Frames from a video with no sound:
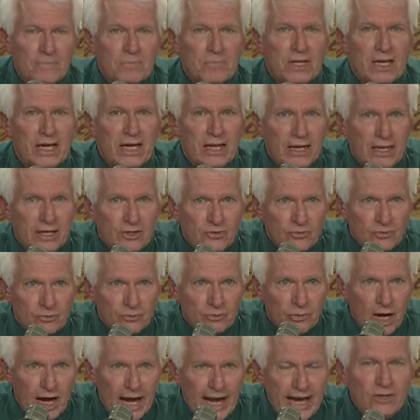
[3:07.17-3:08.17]
It is
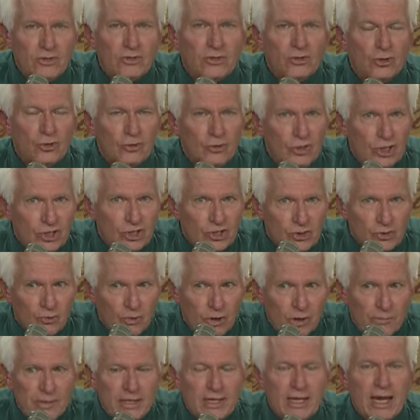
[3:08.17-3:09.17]
right to
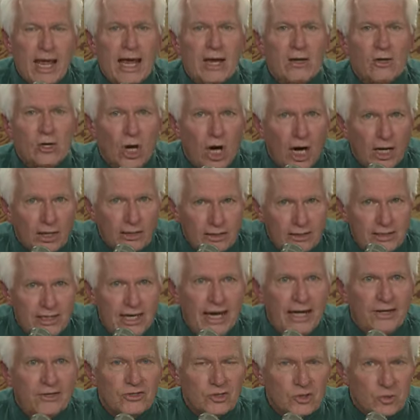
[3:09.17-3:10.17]
discriminate
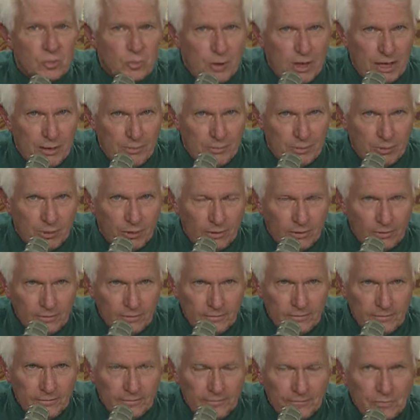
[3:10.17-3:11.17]
against people
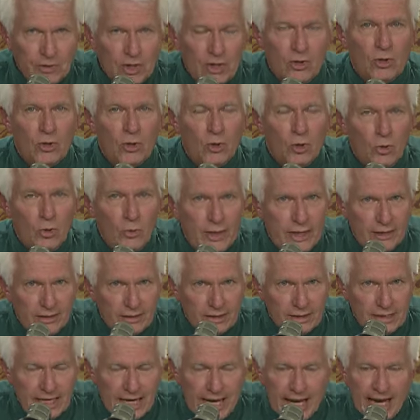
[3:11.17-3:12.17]
who
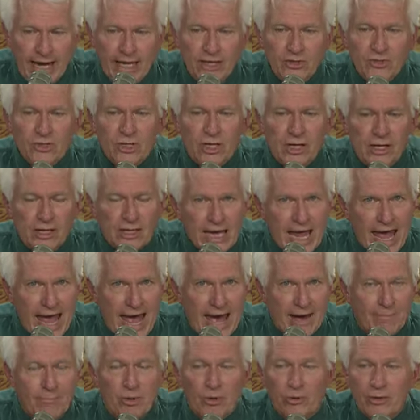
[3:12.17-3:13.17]
engage in
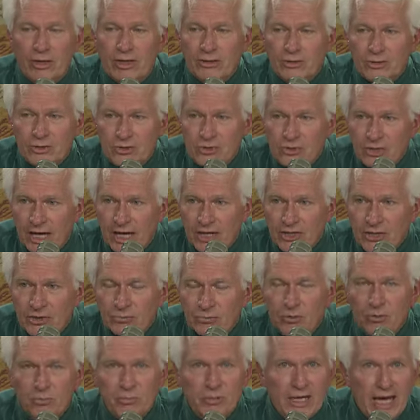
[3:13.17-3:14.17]
aberrant
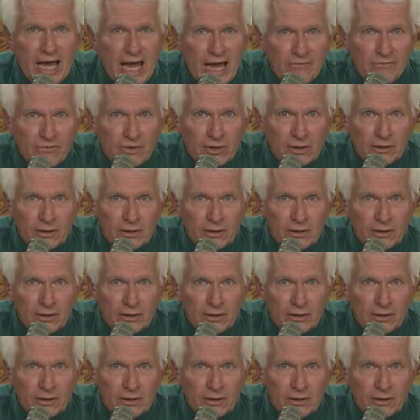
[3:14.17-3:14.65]
sexual behavior.